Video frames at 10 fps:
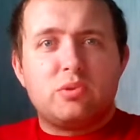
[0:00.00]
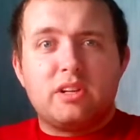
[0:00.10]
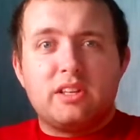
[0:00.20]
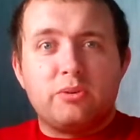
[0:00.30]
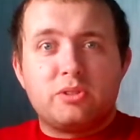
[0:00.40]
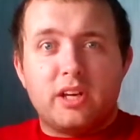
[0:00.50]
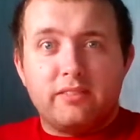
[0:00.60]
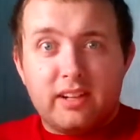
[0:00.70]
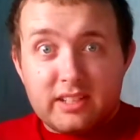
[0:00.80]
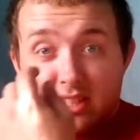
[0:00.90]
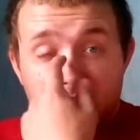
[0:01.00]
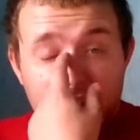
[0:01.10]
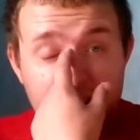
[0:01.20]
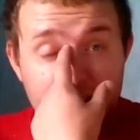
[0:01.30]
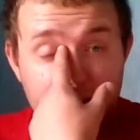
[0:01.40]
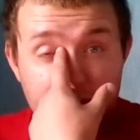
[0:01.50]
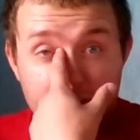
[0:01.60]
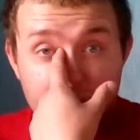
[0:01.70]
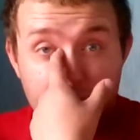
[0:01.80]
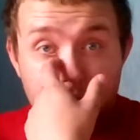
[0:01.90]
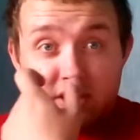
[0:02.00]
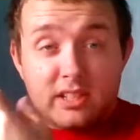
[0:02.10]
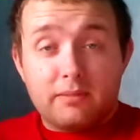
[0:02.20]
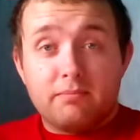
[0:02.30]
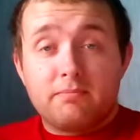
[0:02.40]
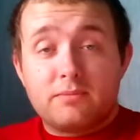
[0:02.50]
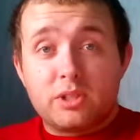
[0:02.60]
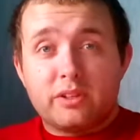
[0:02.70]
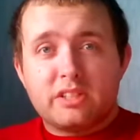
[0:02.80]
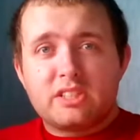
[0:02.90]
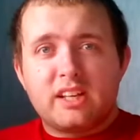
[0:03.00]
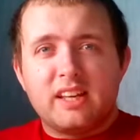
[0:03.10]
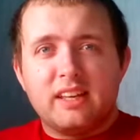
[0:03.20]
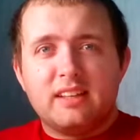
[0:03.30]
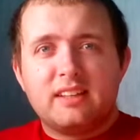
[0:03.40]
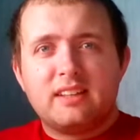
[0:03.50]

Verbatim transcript: as one of the all time classic Canadian Grand Prix, I'm sorry to say.